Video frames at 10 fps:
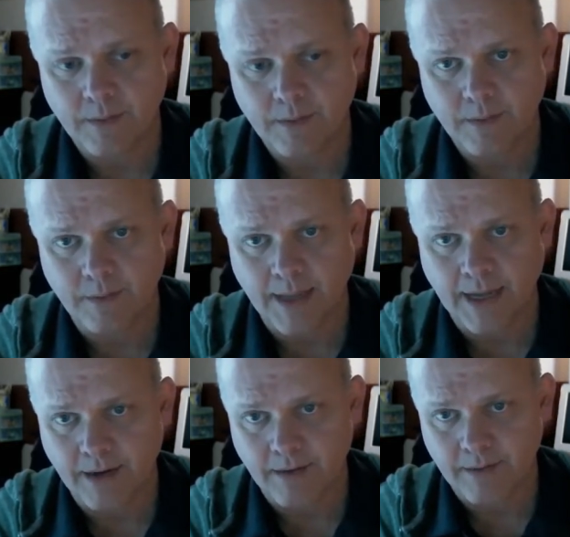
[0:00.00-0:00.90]

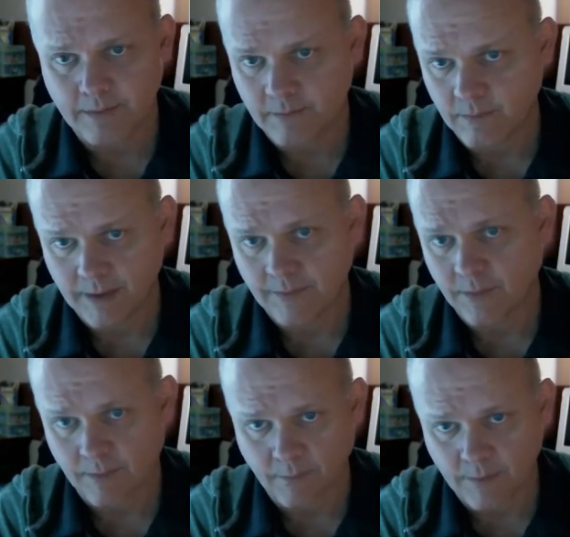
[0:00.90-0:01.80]
that
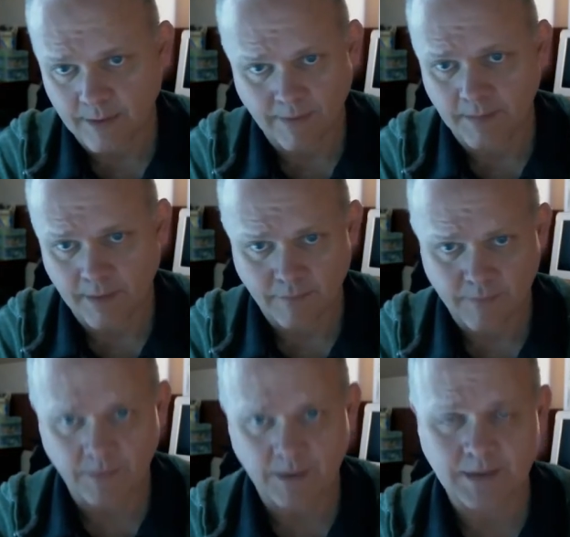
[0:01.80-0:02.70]
whatever that
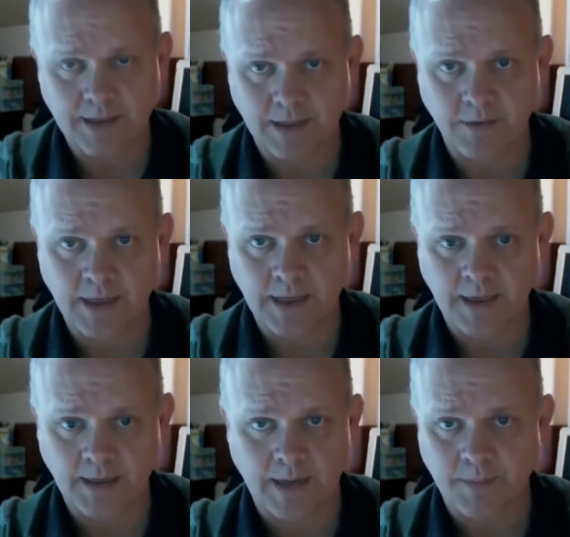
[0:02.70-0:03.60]
microphone is that you need
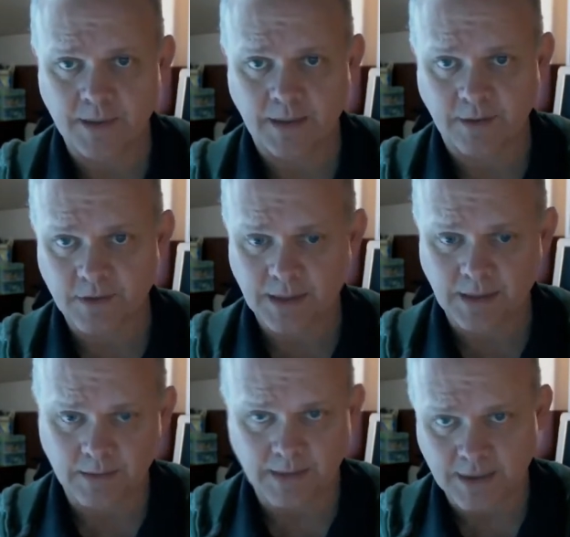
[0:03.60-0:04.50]
in that particular
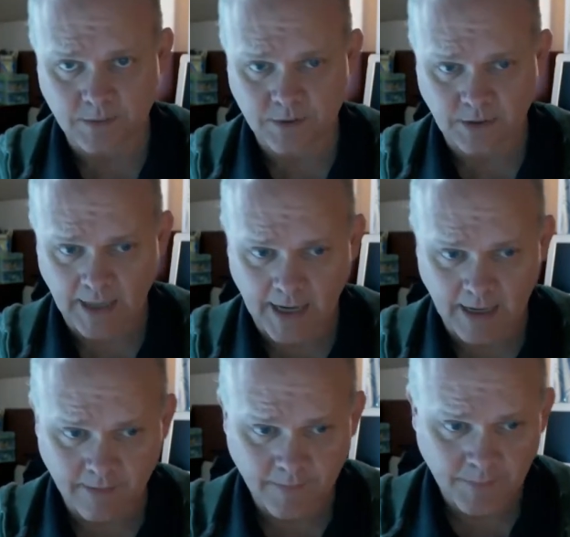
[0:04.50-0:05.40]
scene, that's what you're going to
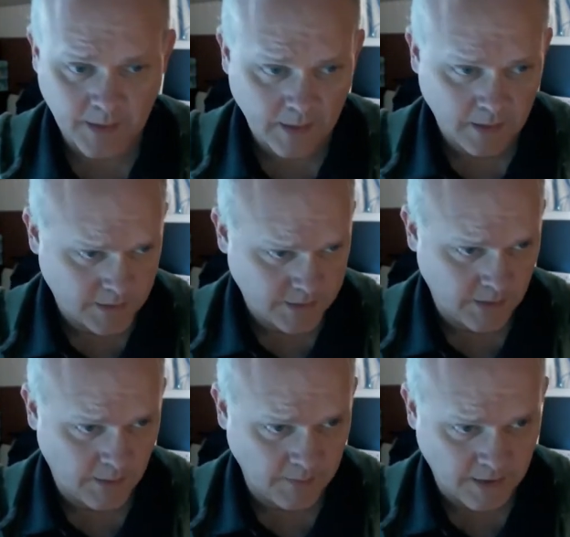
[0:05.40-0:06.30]
add.
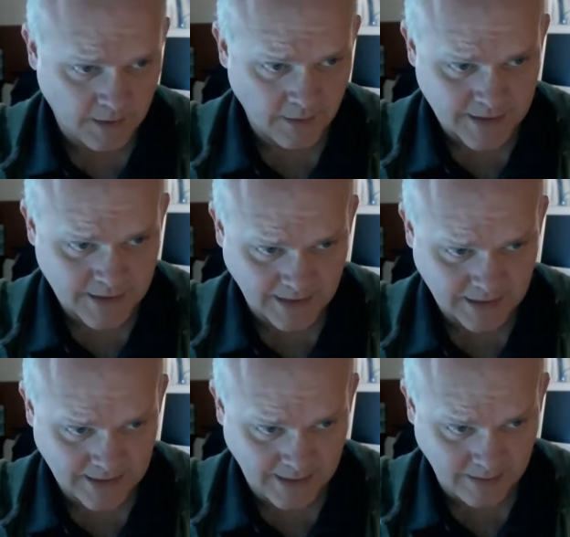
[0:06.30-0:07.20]
So I'm going to go to the
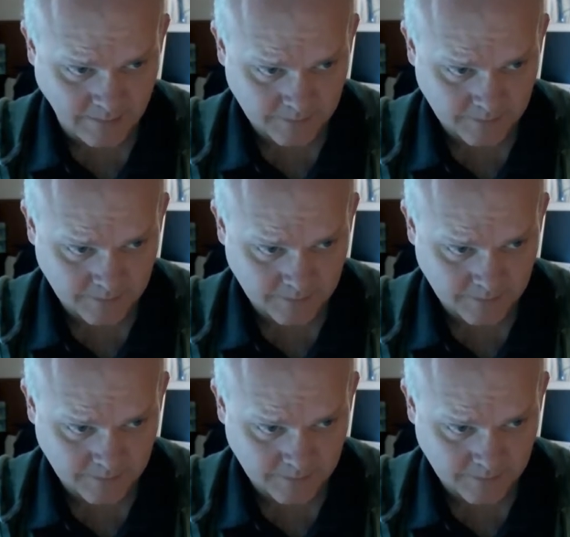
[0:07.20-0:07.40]
second scene,